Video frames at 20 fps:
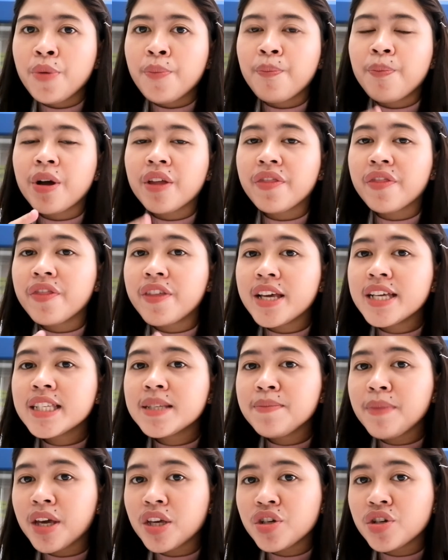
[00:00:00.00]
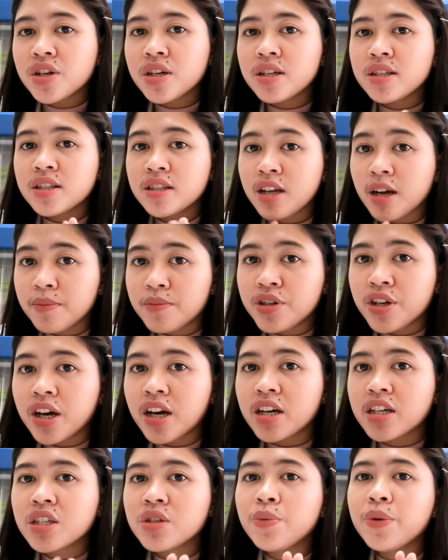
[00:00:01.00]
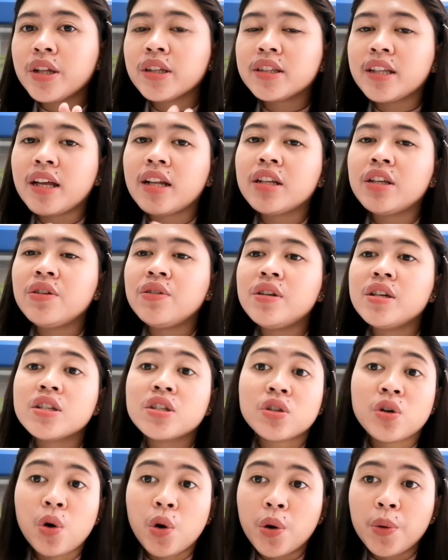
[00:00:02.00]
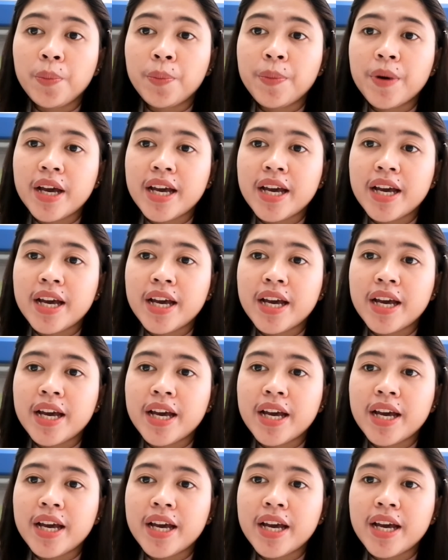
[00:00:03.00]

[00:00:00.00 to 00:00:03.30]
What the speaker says: but these major subjects will tell you the scope